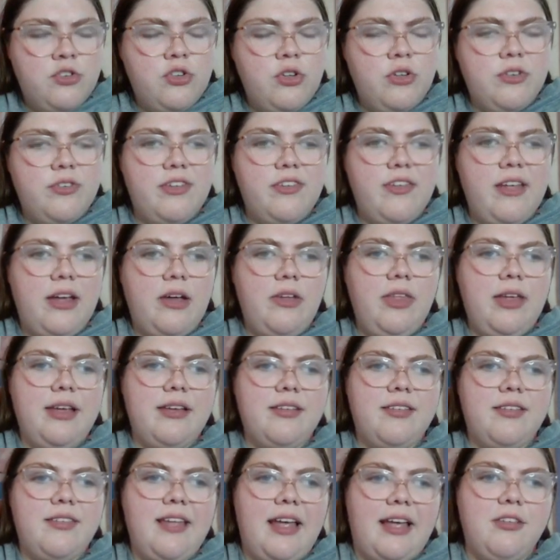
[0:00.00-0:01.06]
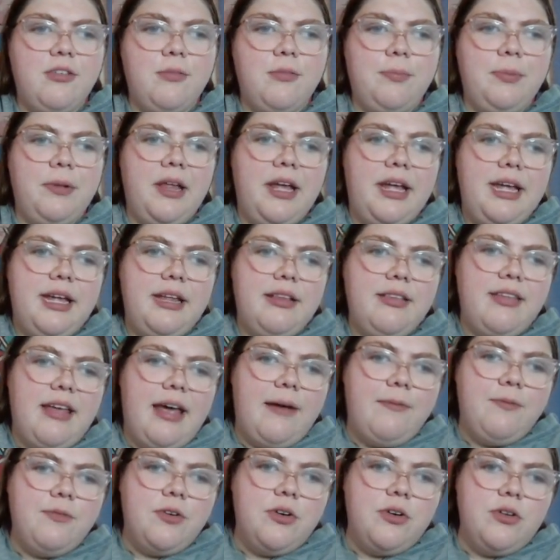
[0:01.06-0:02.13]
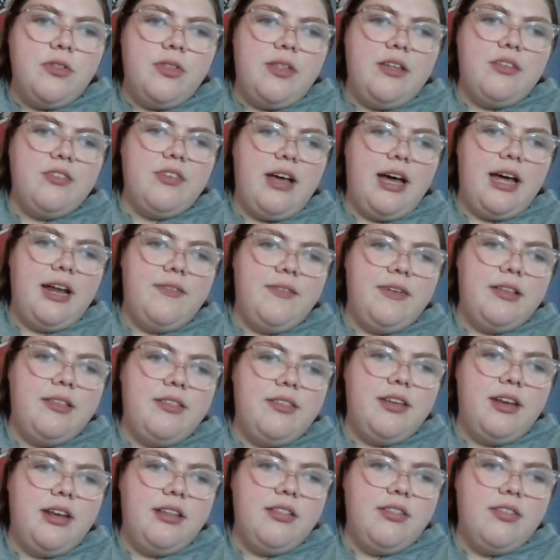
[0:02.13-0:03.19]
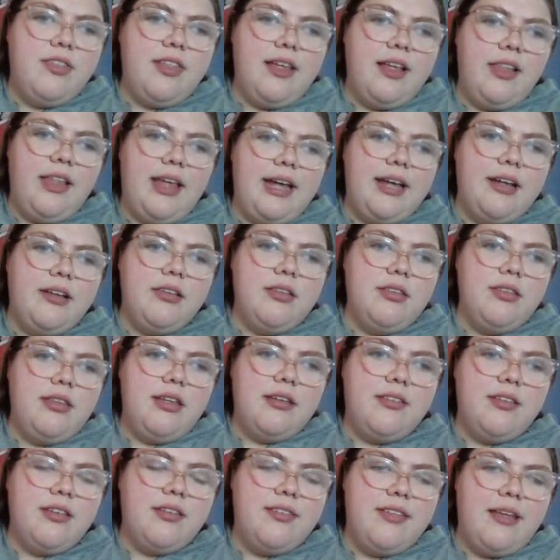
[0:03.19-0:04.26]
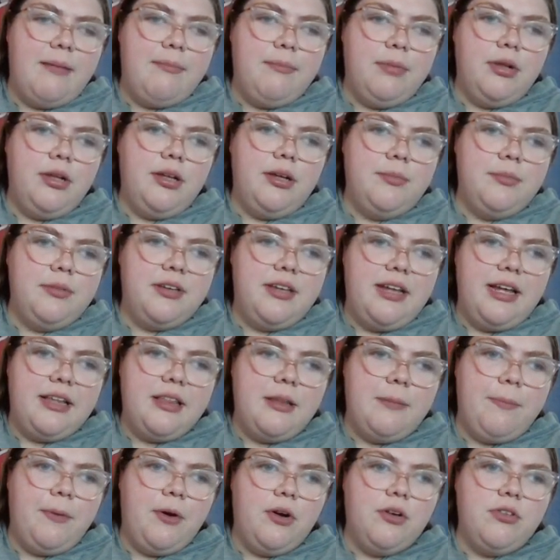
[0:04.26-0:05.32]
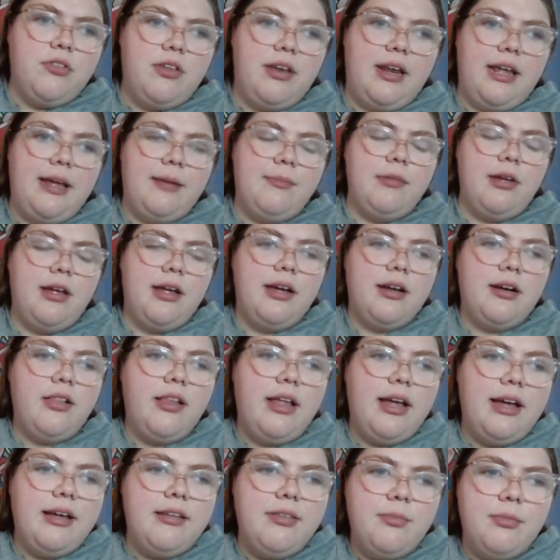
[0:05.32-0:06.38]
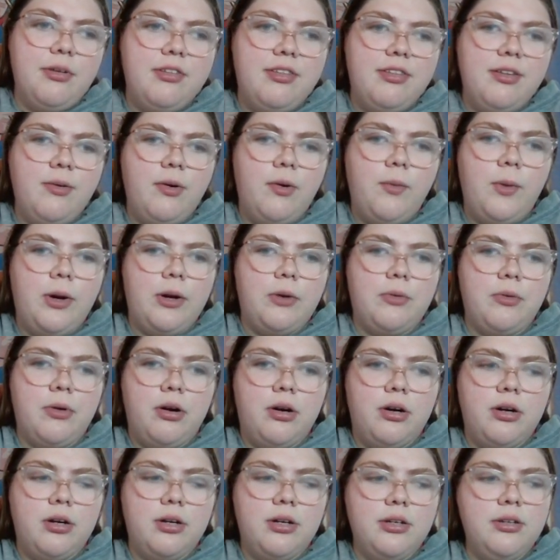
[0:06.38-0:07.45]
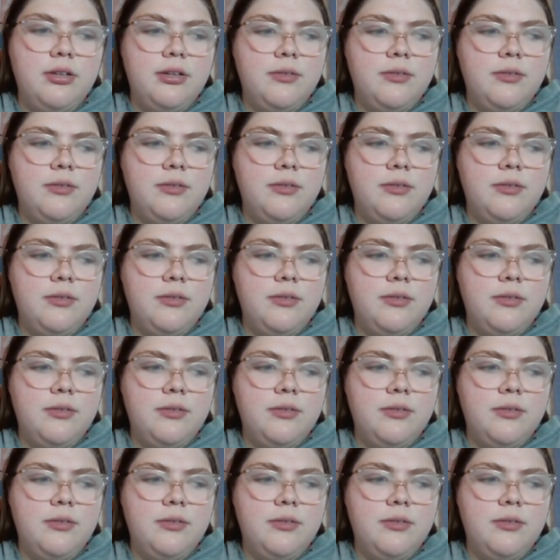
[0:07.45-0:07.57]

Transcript: So this is how they assess planes after these kind of incidents. They, like, disassemble them and take the parts and analyze them to see what went wrong.